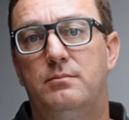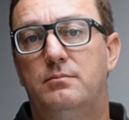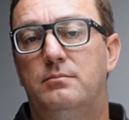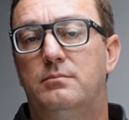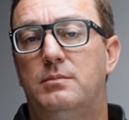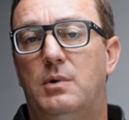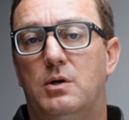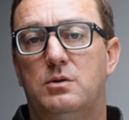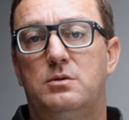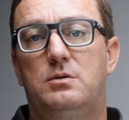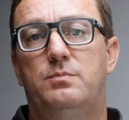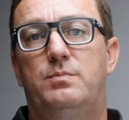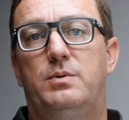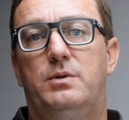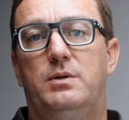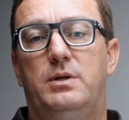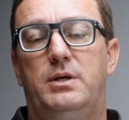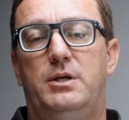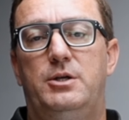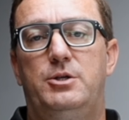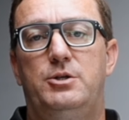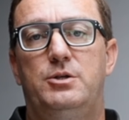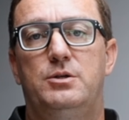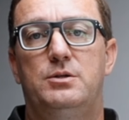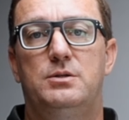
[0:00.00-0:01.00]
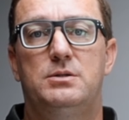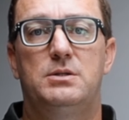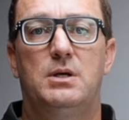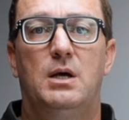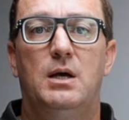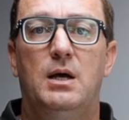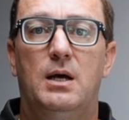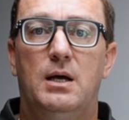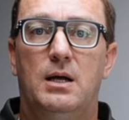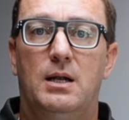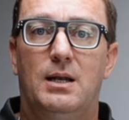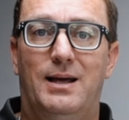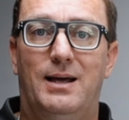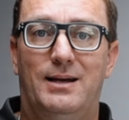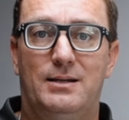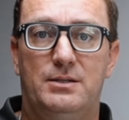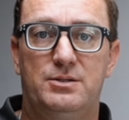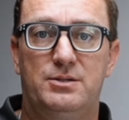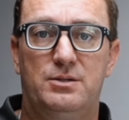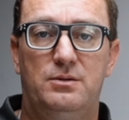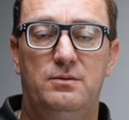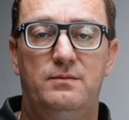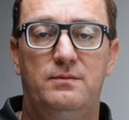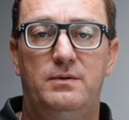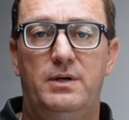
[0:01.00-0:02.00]
multiple issues like
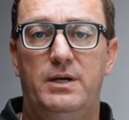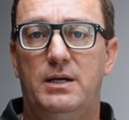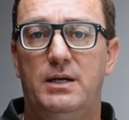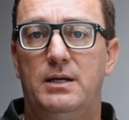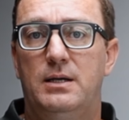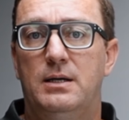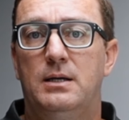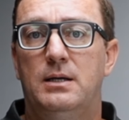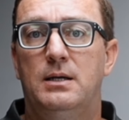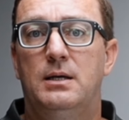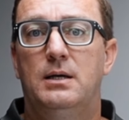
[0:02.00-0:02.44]
silvering,